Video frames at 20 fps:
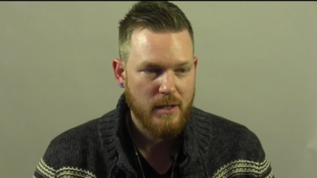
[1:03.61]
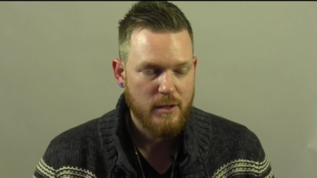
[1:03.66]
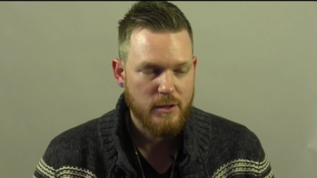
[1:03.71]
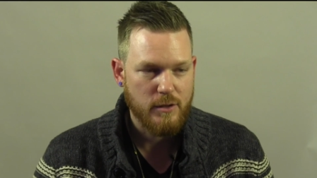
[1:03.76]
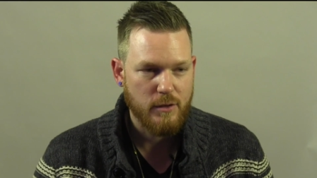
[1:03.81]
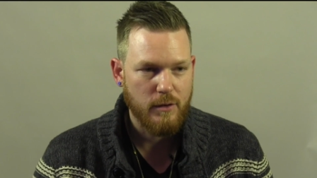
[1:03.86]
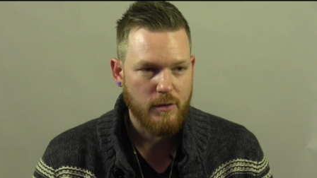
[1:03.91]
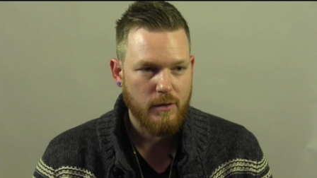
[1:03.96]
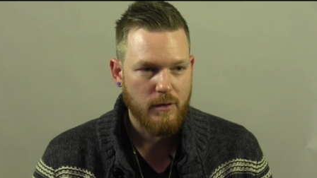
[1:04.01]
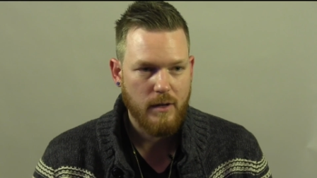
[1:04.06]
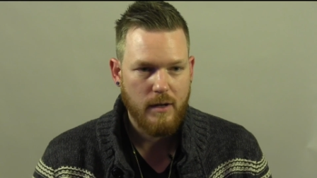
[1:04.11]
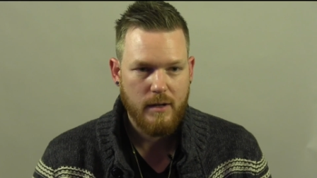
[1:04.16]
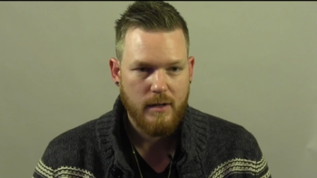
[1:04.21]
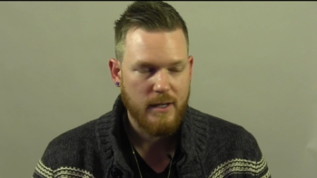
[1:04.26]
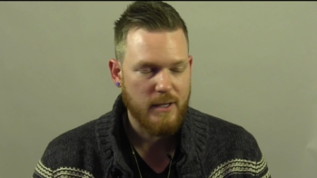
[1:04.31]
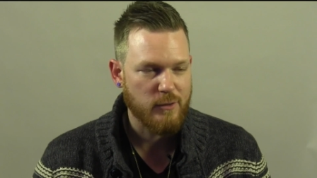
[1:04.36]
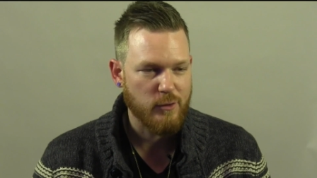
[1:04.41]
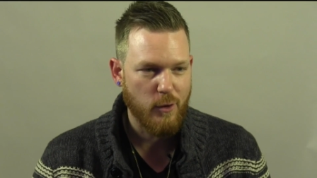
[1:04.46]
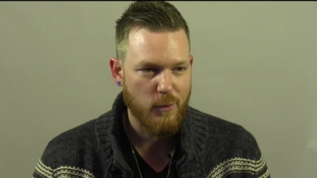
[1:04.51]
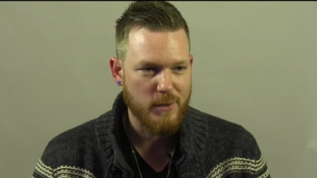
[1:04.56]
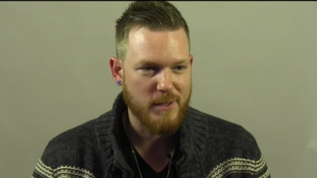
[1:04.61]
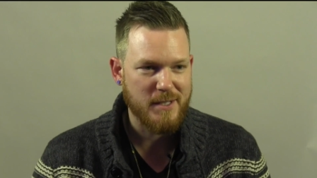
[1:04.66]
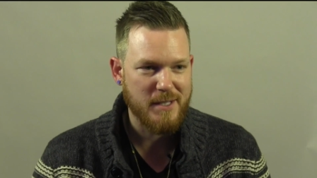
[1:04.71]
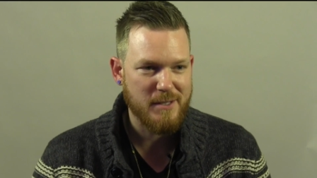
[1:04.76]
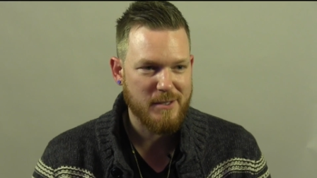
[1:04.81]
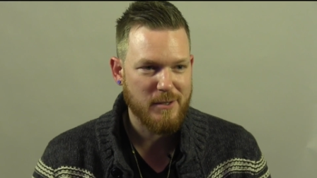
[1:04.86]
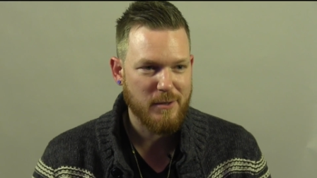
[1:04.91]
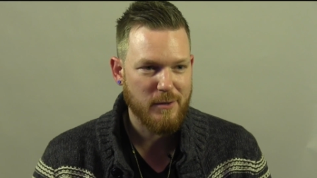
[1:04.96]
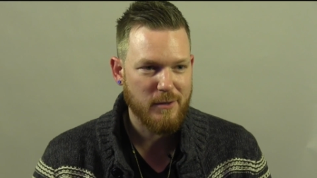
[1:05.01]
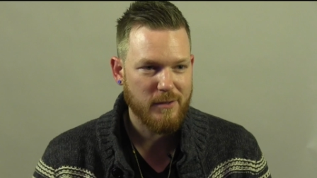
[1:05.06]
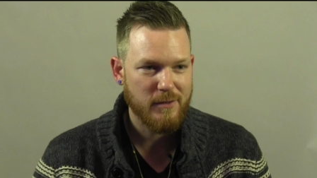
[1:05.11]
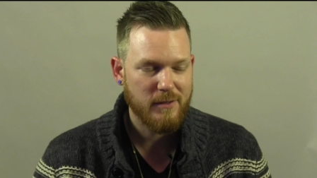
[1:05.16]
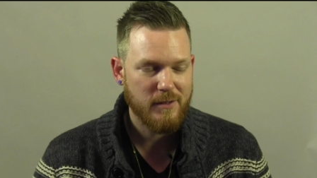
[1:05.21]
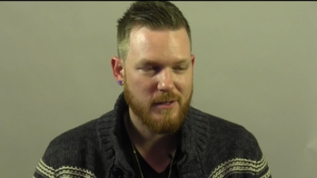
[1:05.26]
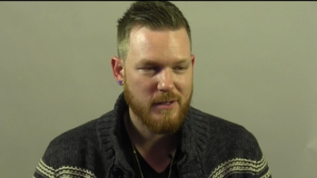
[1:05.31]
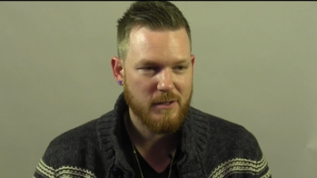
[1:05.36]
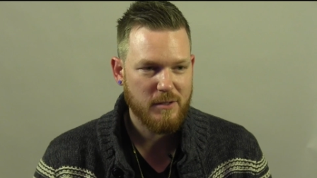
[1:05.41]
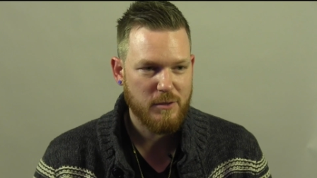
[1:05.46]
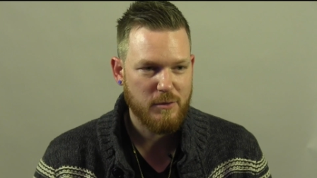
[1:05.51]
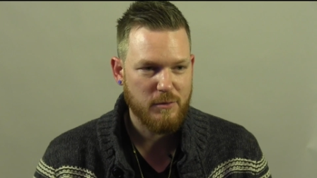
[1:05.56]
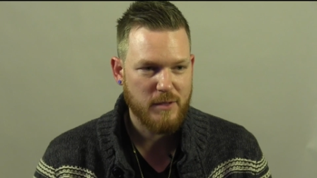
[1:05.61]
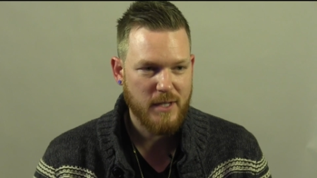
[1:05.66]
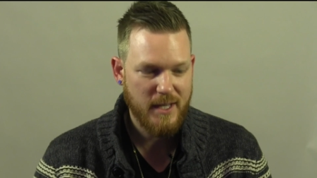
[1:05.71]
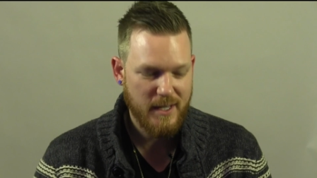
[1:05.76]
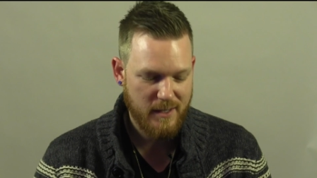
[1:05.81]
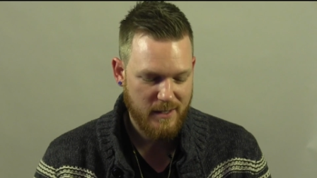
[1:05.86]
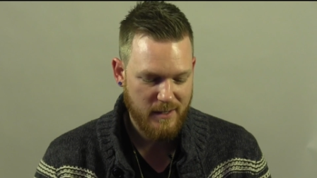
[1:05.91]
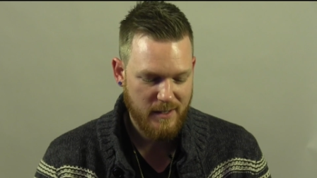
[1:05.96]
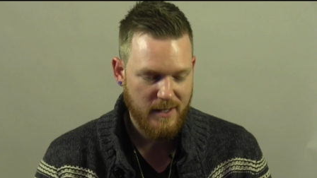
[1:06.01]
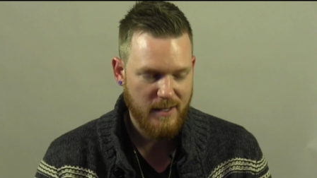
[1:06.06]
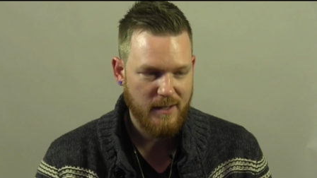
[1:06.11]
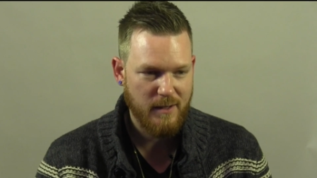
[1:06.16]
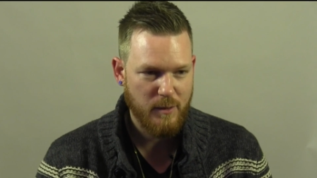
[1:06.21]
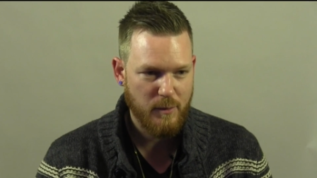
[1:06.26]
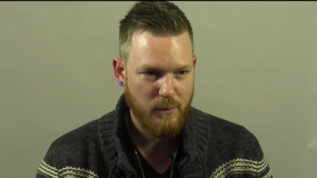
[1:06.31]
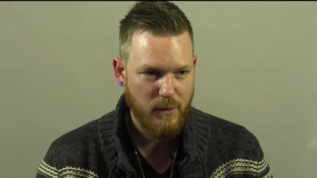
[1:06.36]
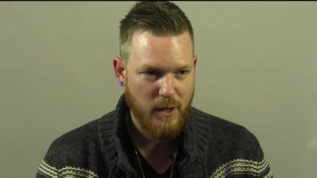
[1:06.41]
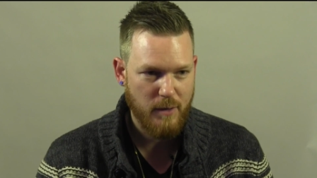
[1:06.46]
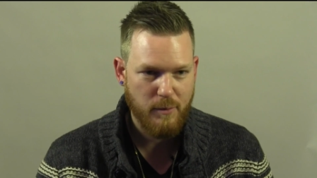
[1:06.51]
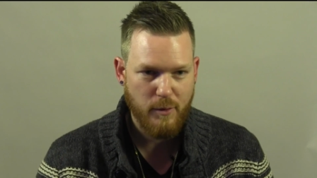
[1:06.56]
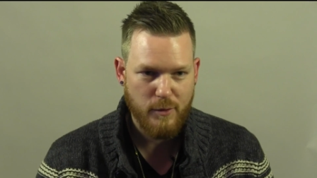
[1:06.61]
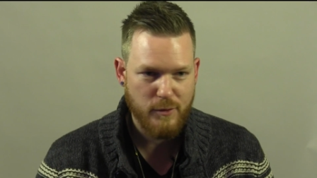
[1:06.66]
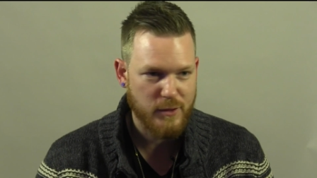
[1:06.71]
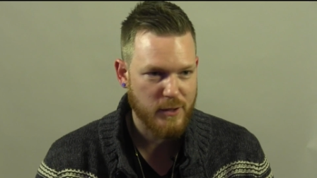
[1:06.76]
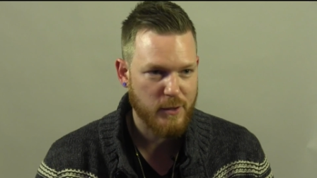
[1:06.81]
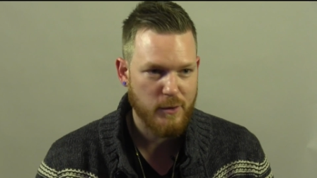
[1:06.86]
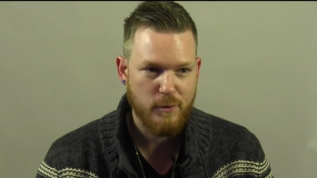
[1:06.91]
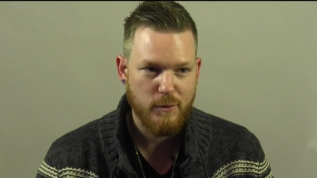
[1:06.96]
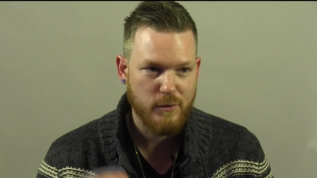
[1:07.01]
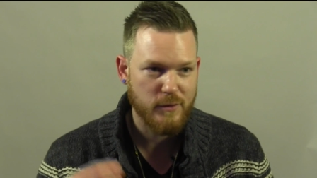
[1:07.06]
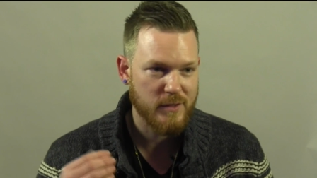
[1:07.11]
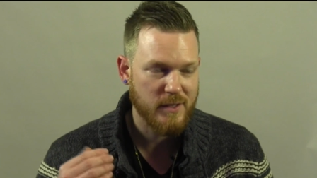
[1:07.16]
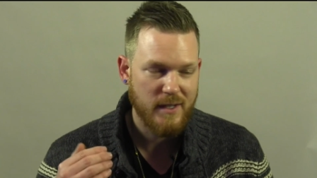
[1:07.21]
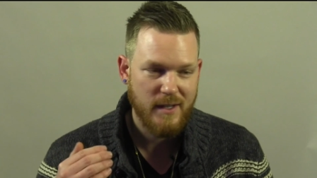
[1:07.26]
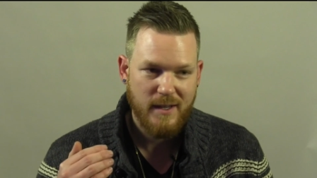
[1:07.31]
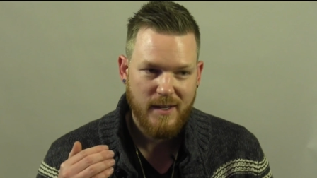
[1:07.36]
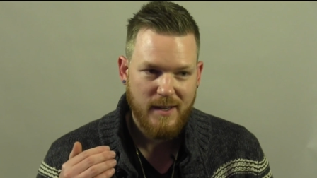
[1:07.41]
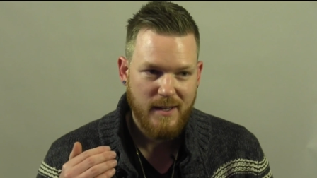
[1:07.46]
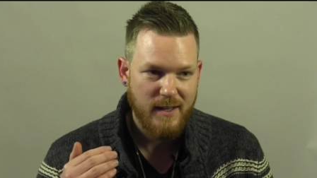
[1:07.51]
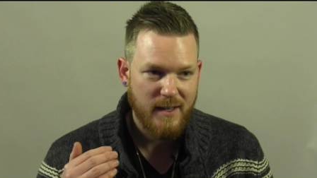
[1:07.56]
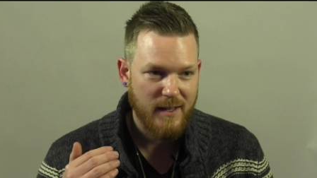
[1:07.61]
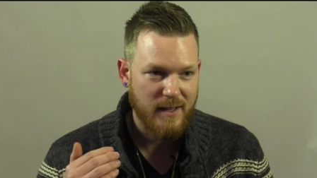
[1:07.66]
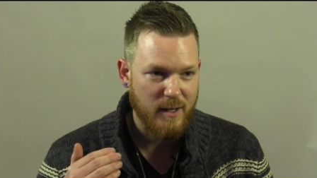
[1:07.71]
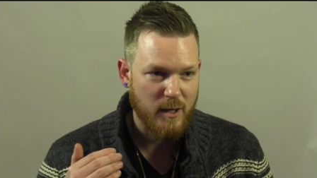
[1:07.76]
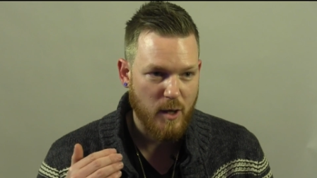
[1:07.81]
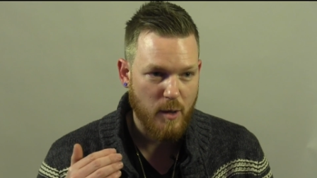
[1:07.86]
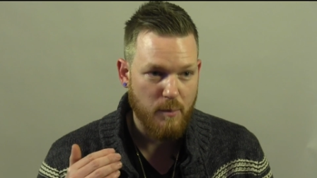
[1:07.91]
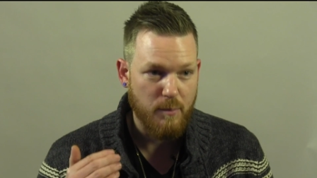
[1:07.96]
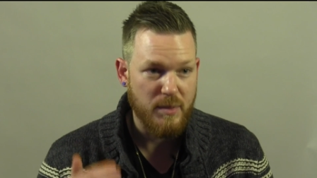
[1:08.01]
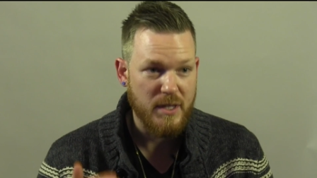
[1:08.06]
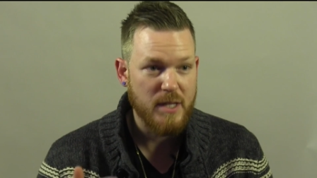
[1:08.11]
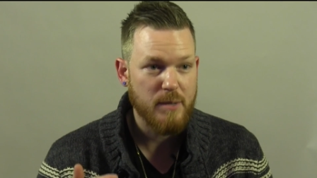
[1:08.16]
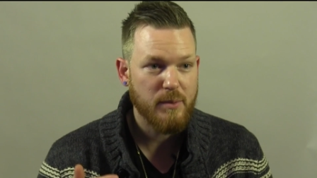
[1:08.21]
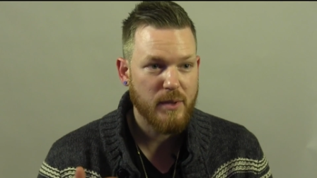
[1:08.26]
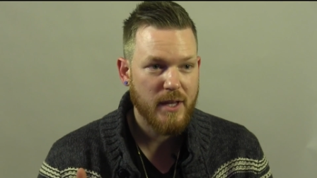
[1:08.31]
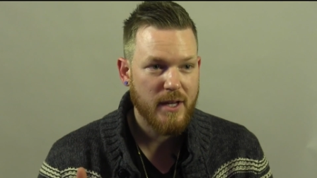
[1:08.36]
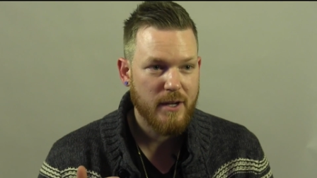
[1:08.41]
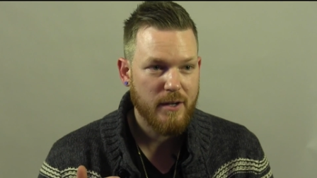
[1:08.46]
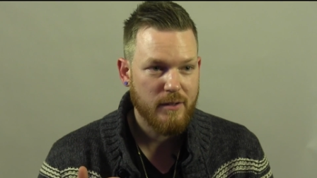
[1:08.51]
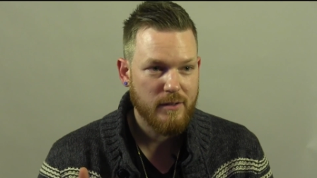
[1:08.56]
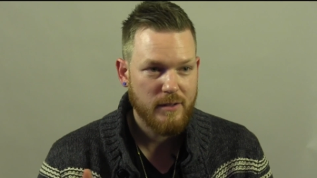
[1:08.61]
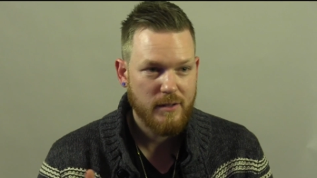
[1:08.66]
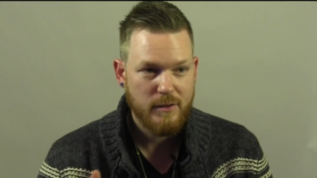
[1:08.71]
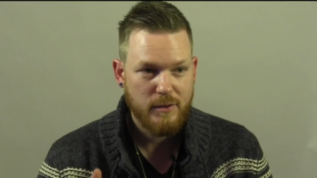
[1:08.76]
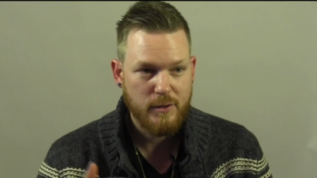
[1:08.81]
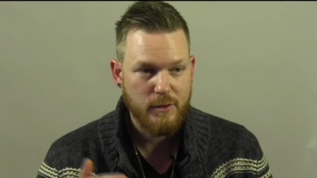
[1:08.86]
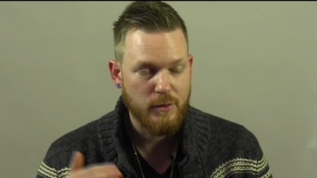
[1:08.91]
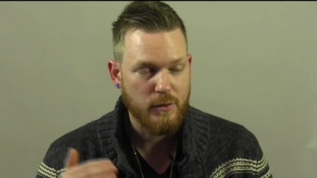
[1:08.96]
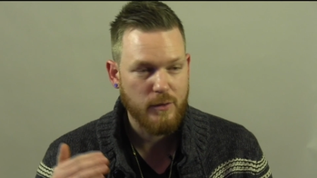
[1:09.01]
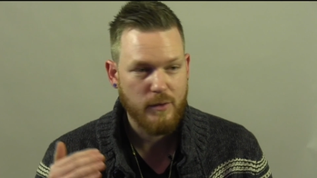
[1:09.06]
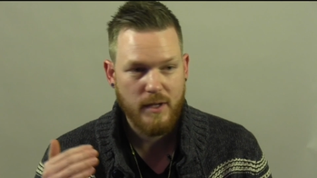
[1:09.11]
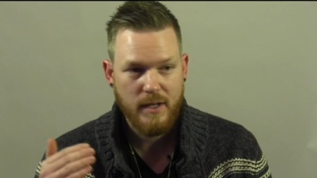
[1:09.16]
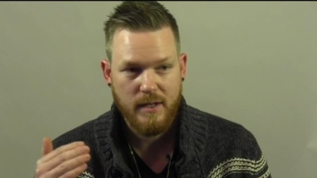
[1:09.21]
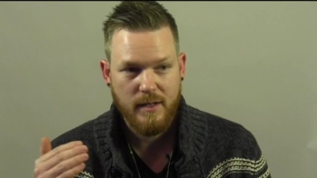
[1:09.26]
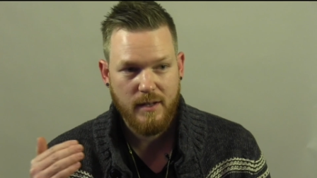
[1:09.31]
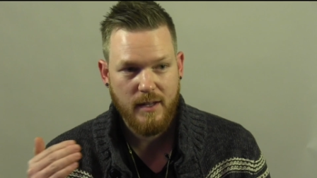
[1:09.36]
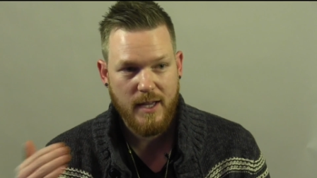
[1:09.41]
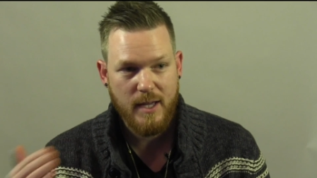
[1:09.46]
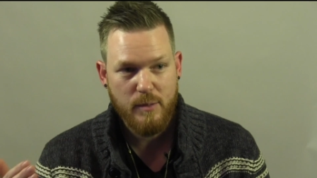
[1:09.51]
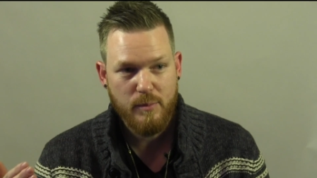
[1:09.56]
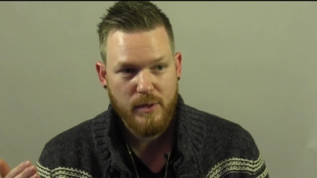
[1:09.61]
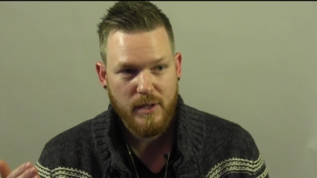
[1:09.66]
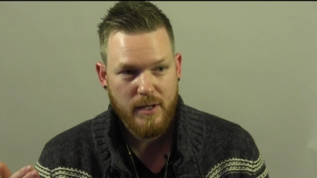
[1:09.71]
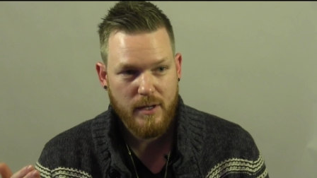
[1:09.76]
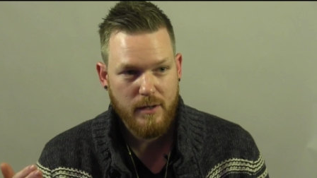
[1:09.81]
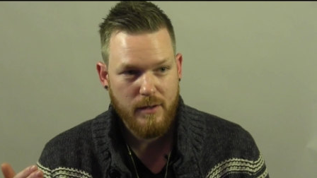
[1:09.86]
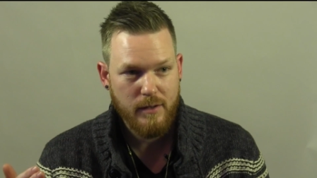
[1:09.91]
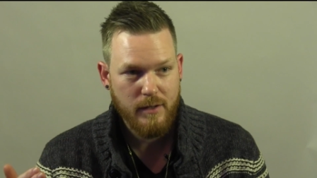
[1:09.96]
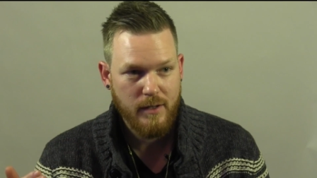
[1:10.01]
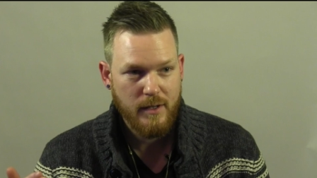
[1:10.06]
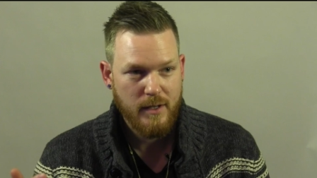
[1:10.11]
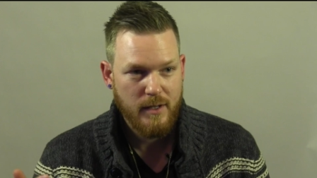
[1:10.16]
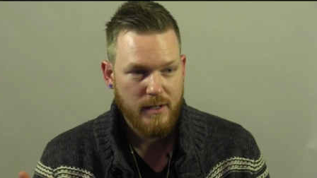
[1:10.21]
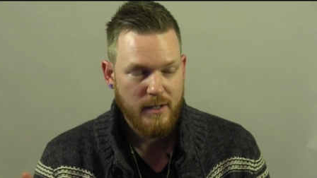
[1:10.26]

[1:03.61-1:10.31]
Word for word: So it's always easier to take a, a person who's a, a B player to an A player,